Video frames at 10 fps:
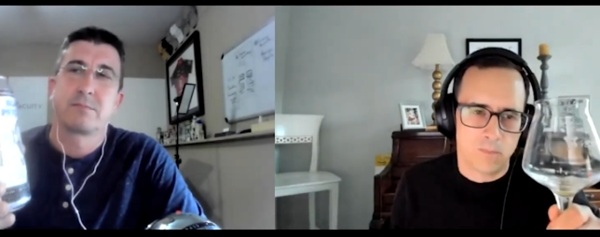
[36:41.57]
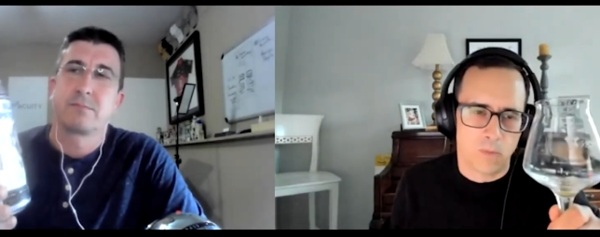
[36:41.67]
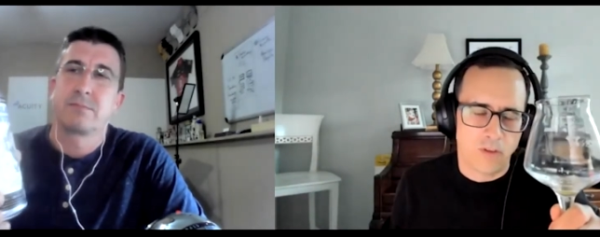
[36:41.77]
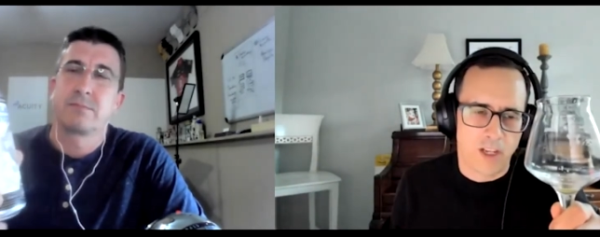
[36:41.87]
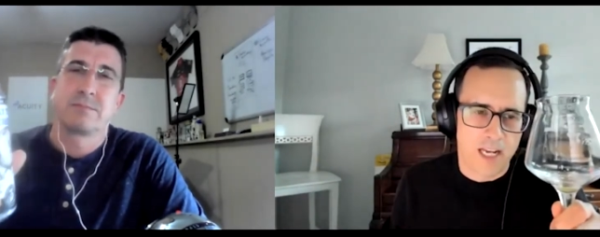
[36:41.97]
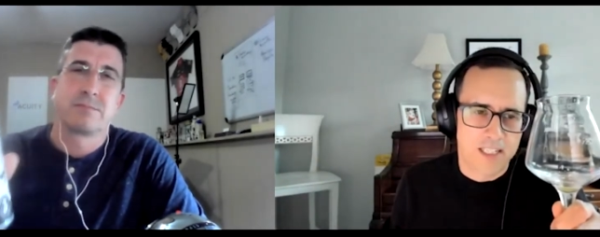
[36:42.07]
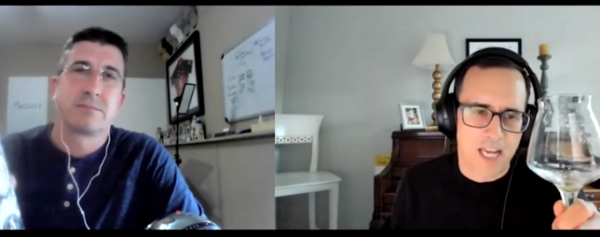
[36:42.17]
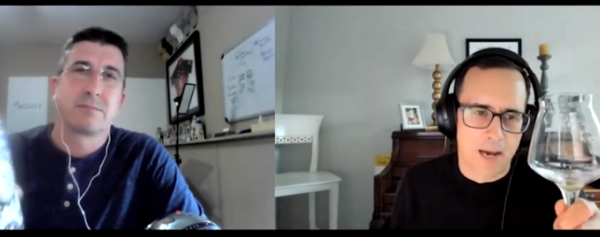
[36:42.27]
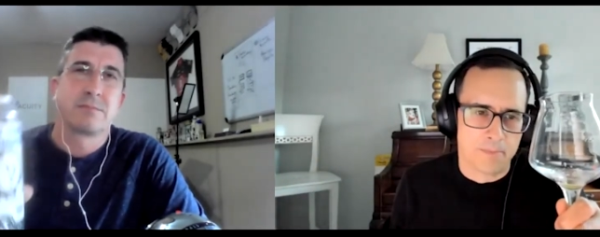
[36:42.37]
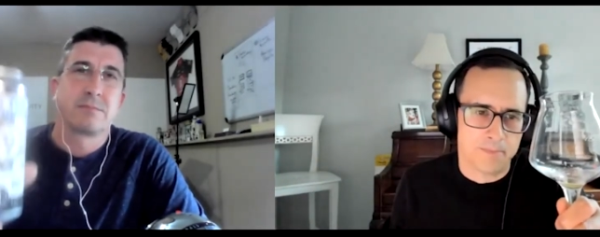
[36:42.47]
Speaker 1: We'll see you next
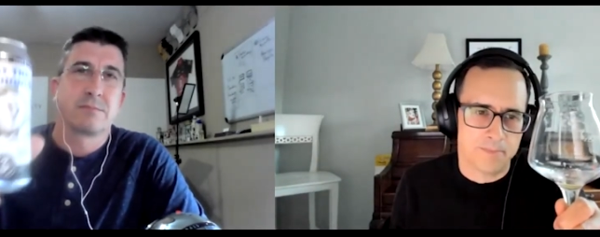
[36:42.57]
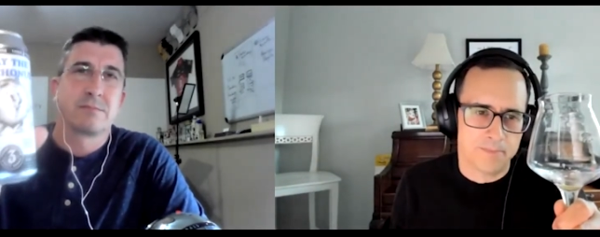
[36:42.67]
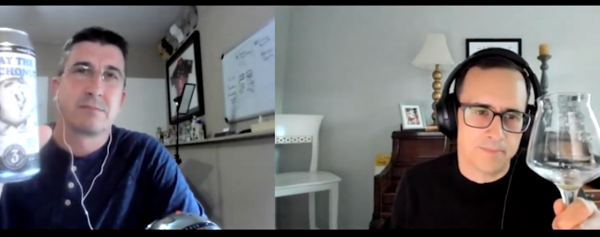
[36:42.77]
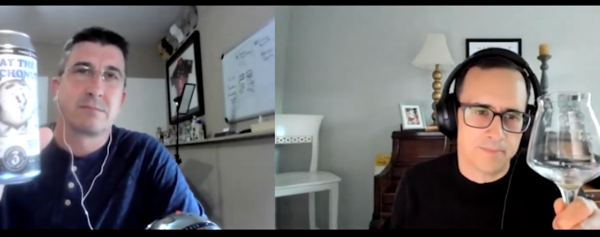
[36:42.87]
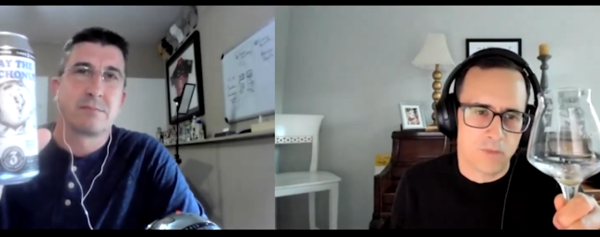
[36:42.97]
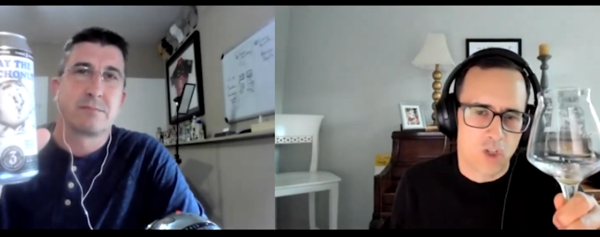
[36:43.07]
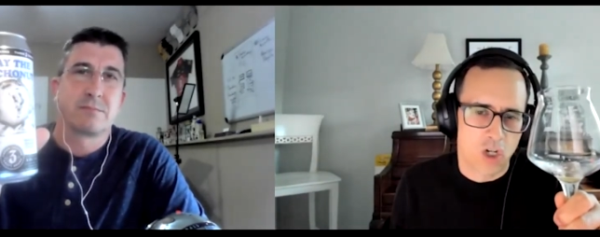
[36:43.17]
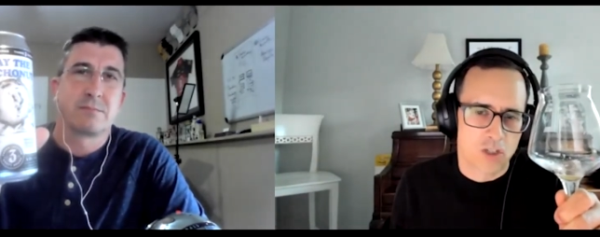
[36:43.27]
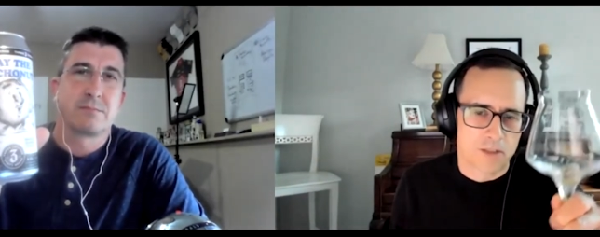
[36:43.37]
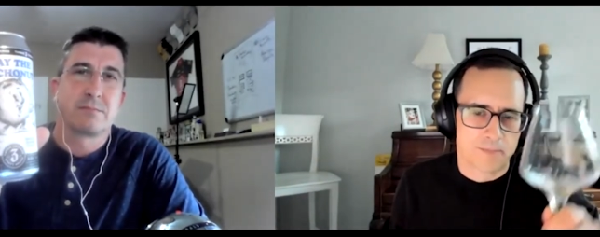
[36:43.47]
time.
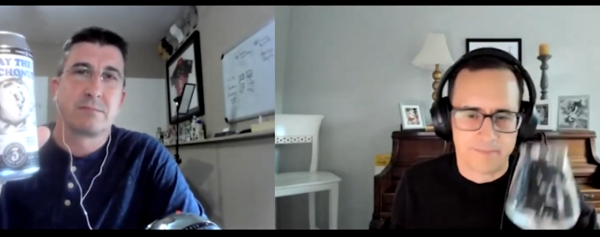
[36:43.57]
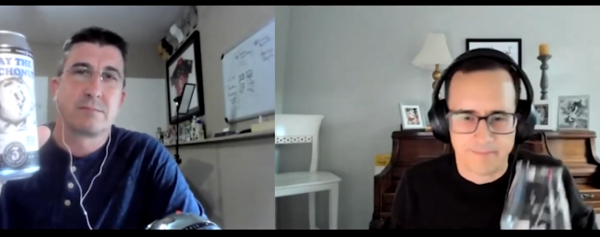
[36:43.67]
Cheers.